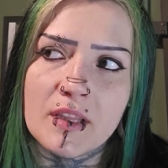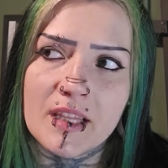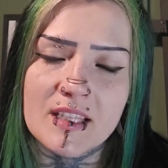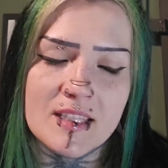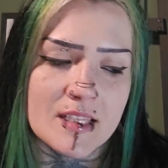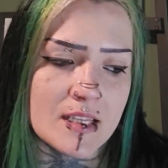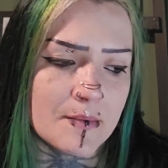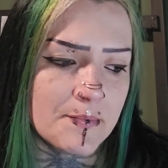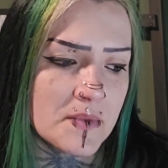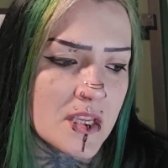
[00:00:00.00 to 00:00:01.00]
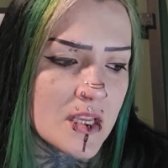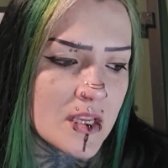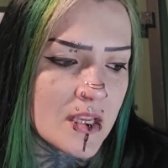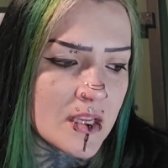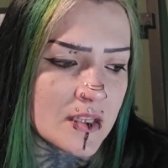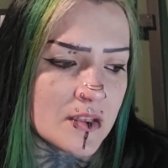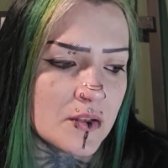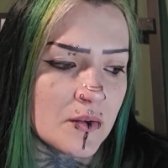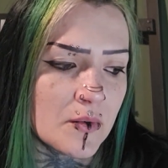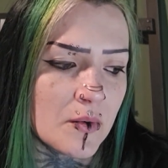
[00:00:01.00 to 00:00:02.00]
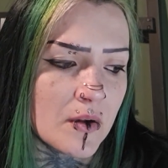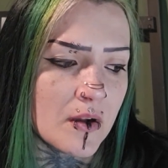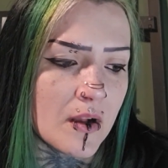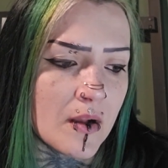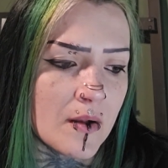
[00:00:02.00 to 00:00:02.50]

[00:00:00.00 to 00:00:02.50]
and listen, and to